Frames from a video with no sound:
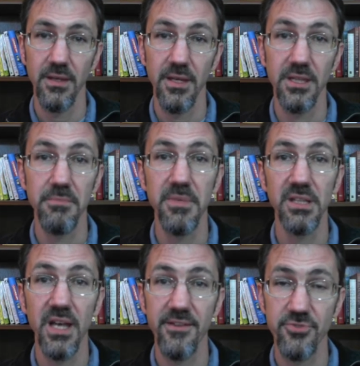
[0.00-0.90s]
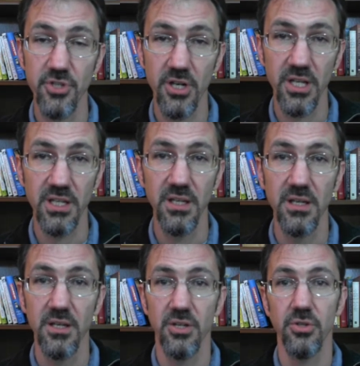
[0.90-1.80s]
In the midlife journey,
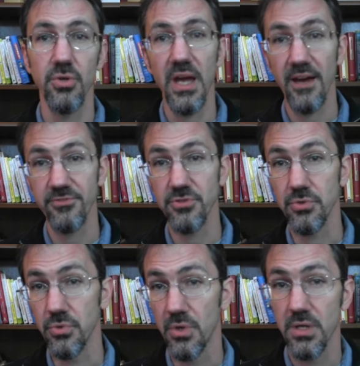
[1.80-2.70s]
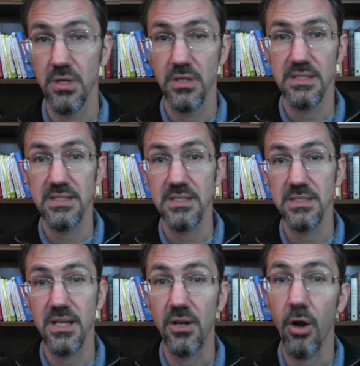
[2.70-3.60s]
you have to
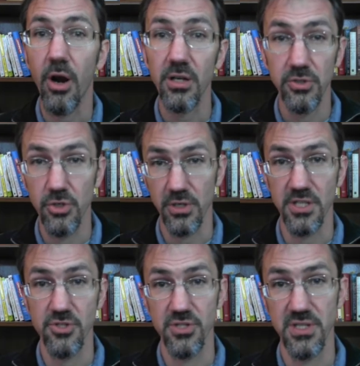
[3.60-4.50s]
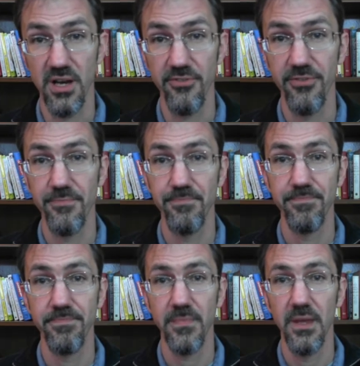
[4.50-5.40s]
take a hard look at yourself
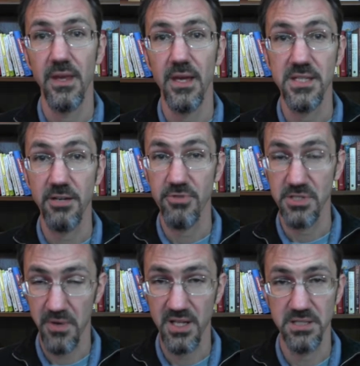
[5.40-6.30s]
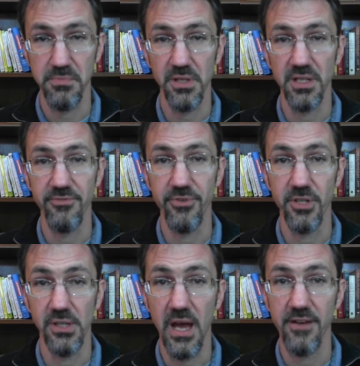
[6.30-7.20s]
and take responsibility for
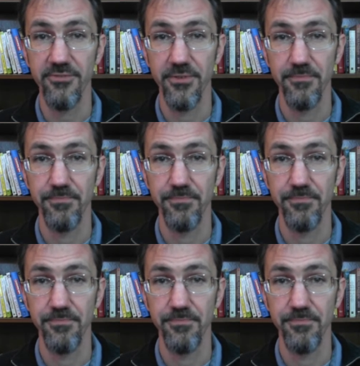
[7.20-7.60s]
your life.